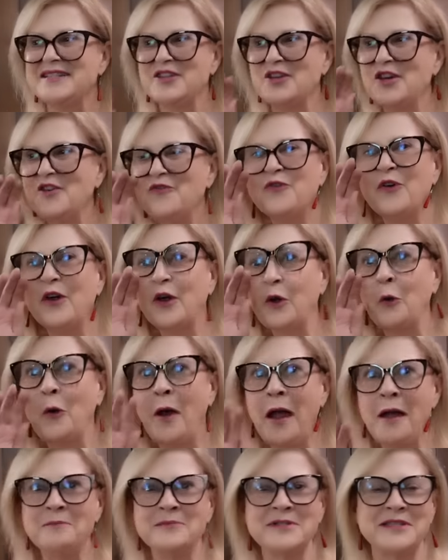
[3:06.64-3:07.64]
It's good for
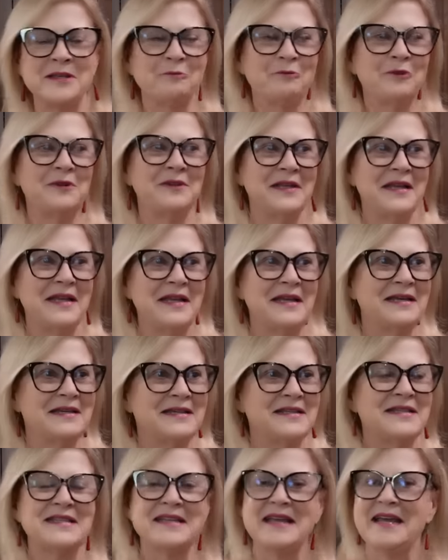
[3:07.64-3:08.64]
crumbs. It really
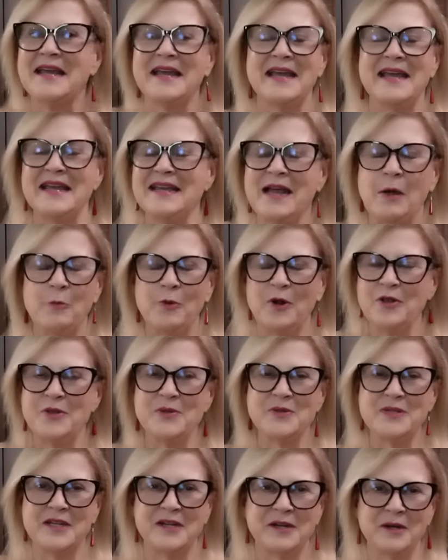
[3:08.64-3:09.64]
is. We're
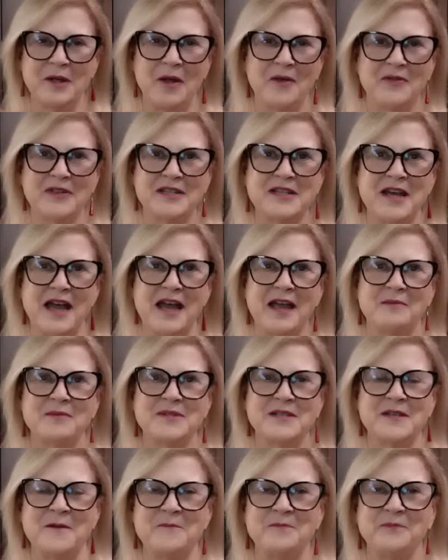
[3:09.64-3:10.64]
using it all the time. Great for the
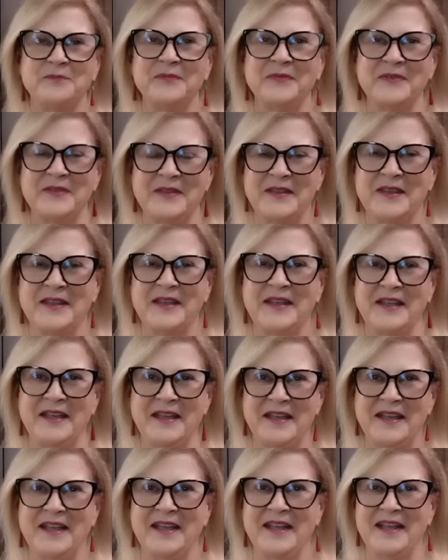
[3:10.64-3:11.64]
kitchen. It's just
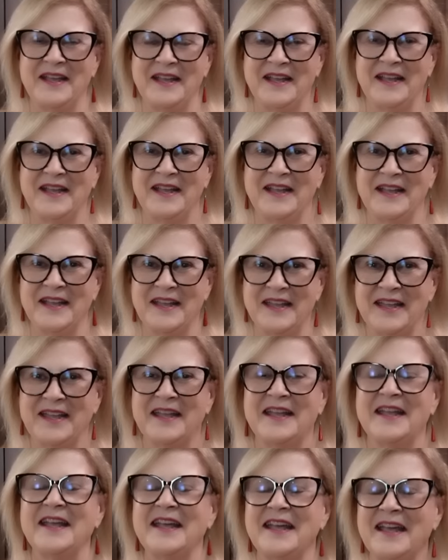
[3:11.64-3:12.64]
turned out to be a really
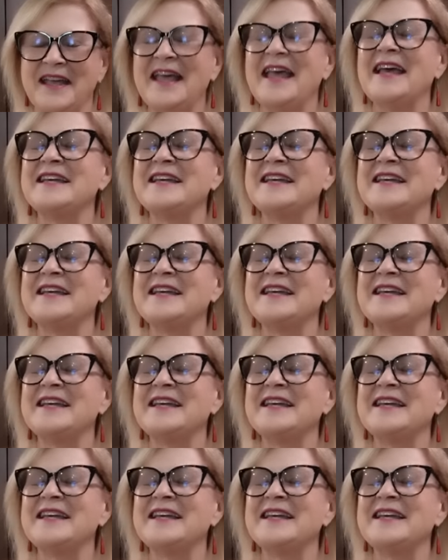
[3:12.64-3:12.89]
great thing for the